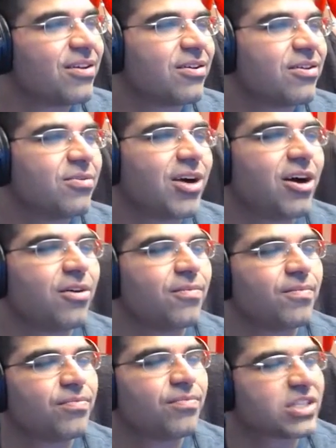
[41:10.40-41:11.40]

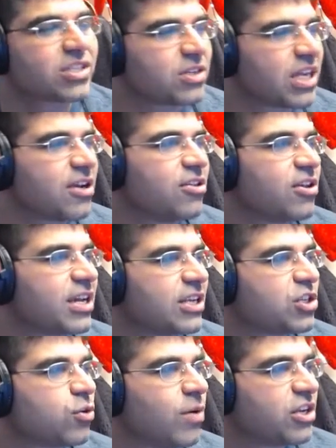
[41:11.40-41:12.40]
let's go take a look
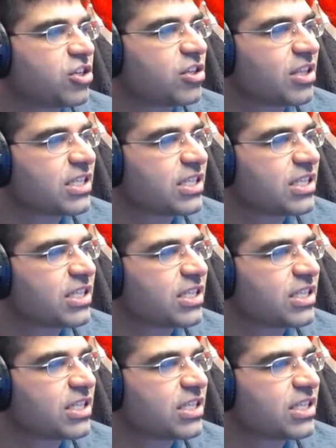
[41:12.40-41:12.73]
at Twitch.